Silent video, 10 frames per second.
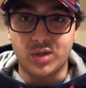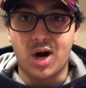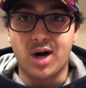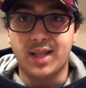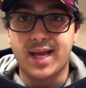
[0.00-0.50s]

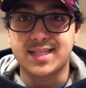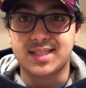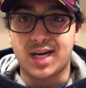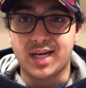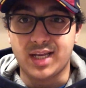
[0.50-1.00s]
Our last
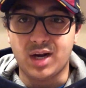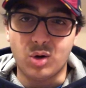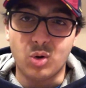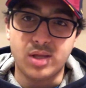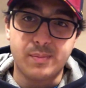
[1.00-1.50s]
signing, our
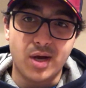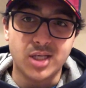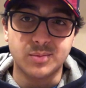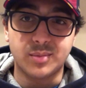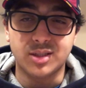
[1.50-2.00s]
only
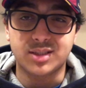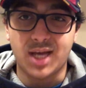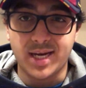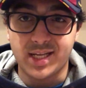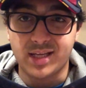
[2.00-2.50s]
possible
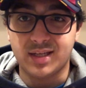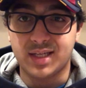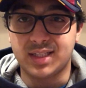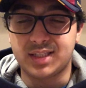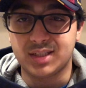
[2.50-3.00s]
signing
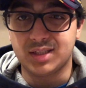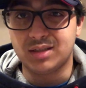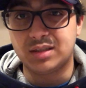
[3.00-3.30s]
until,